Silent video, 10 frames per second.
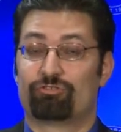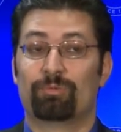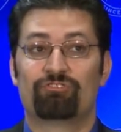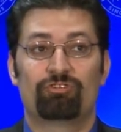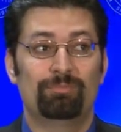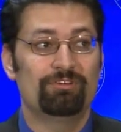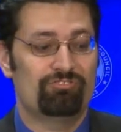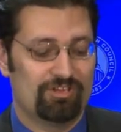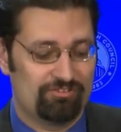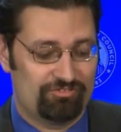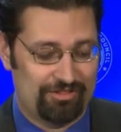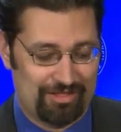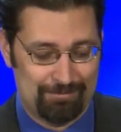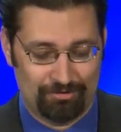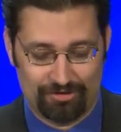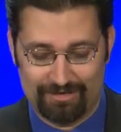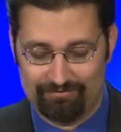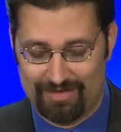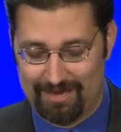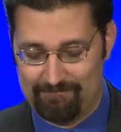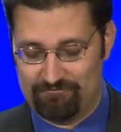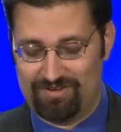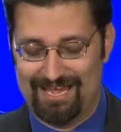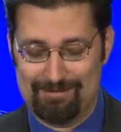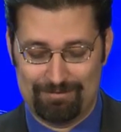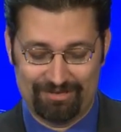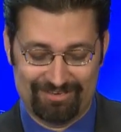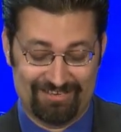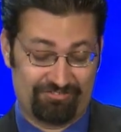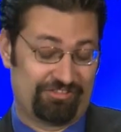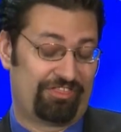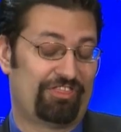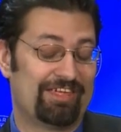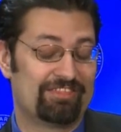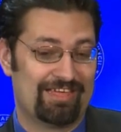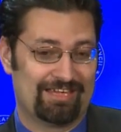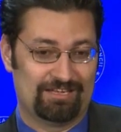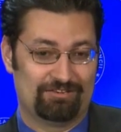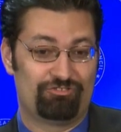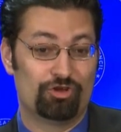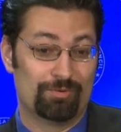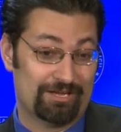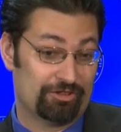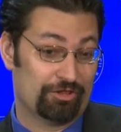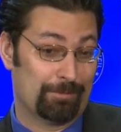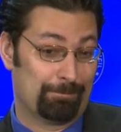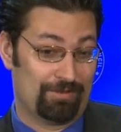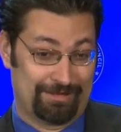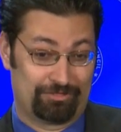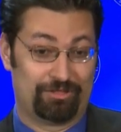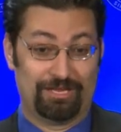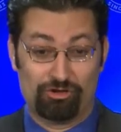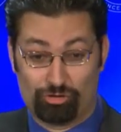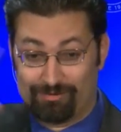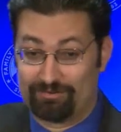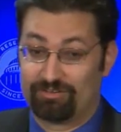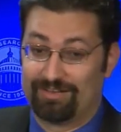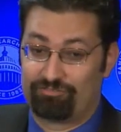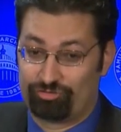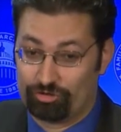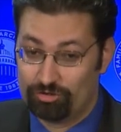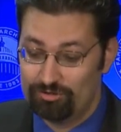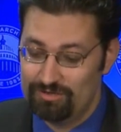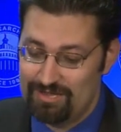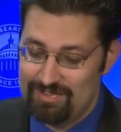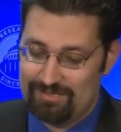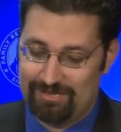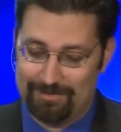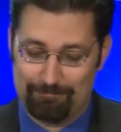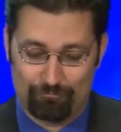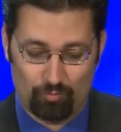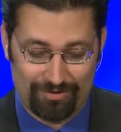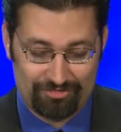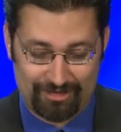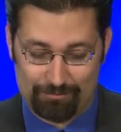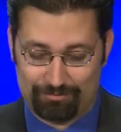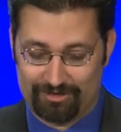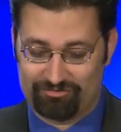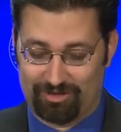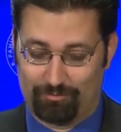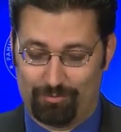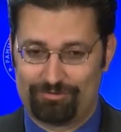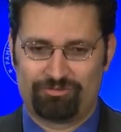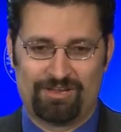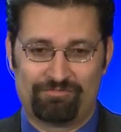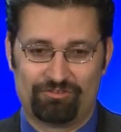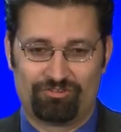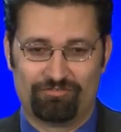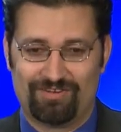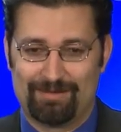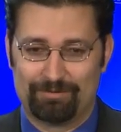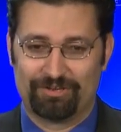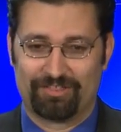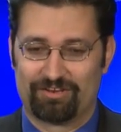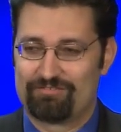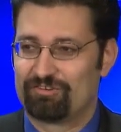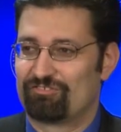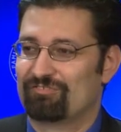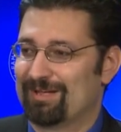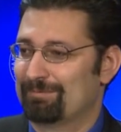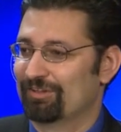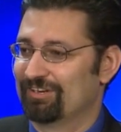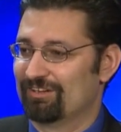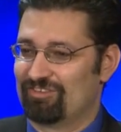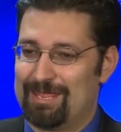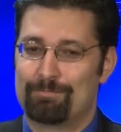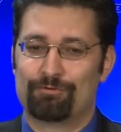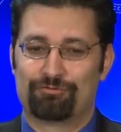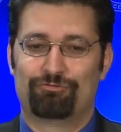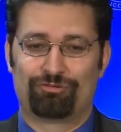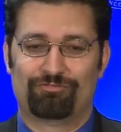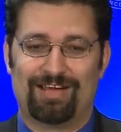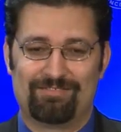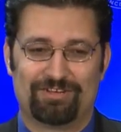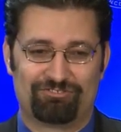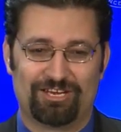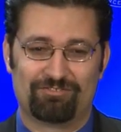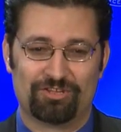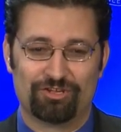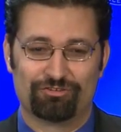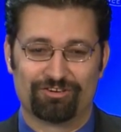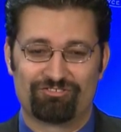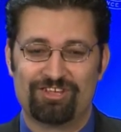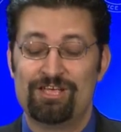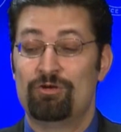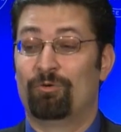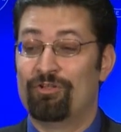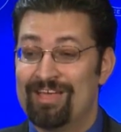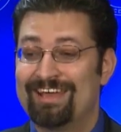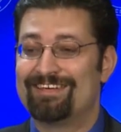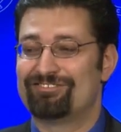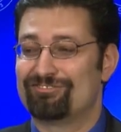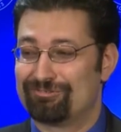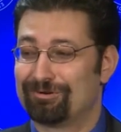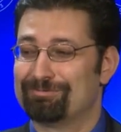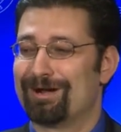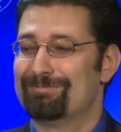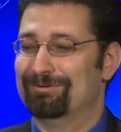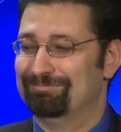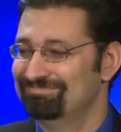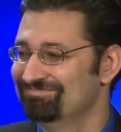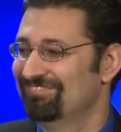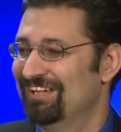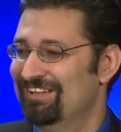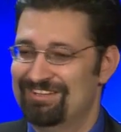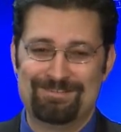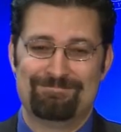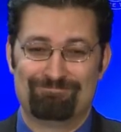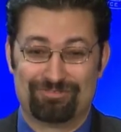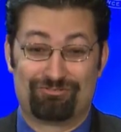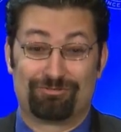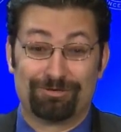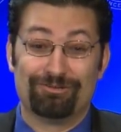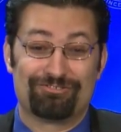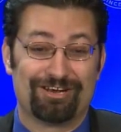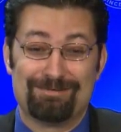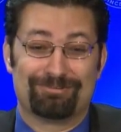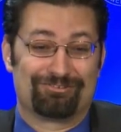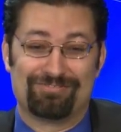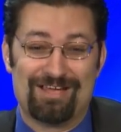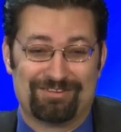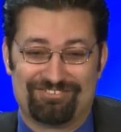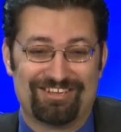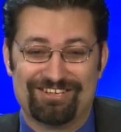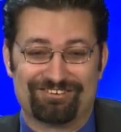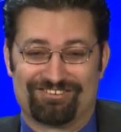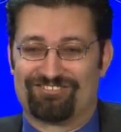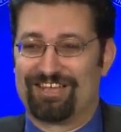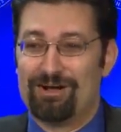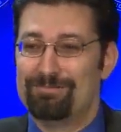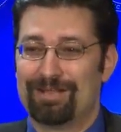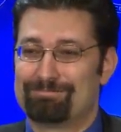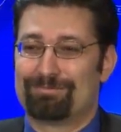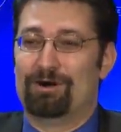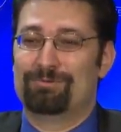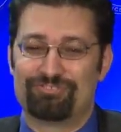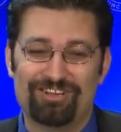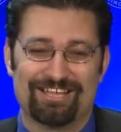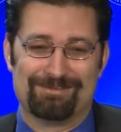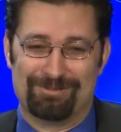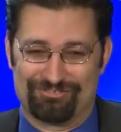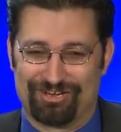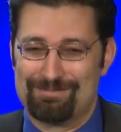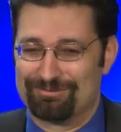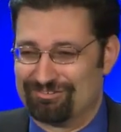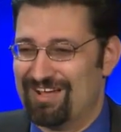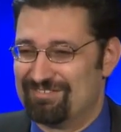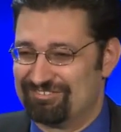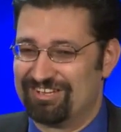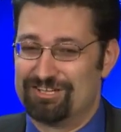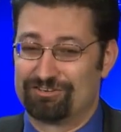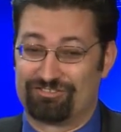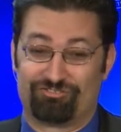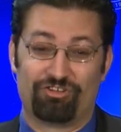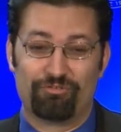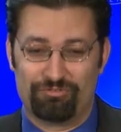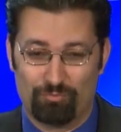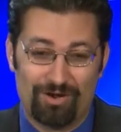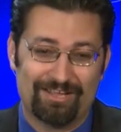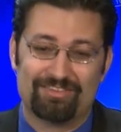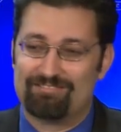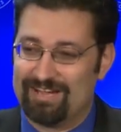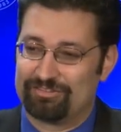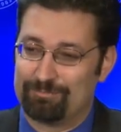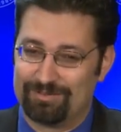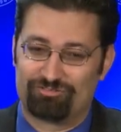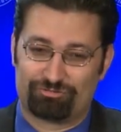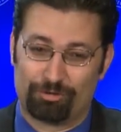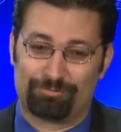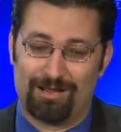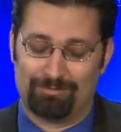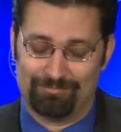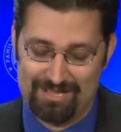when someone says that they believe that viability is the thing that gets you in the, like, the equal right to life circle, one thing I'll point out is, okay, well, what's the definition of viability? The definition of viability is able to survive outside of a uterus. Well, that has a squirrel problem. Squirrels are able to survive outside uteruses. Like almost all animals are able to survive outside uteruses. So one, they've got the big squirrel problem.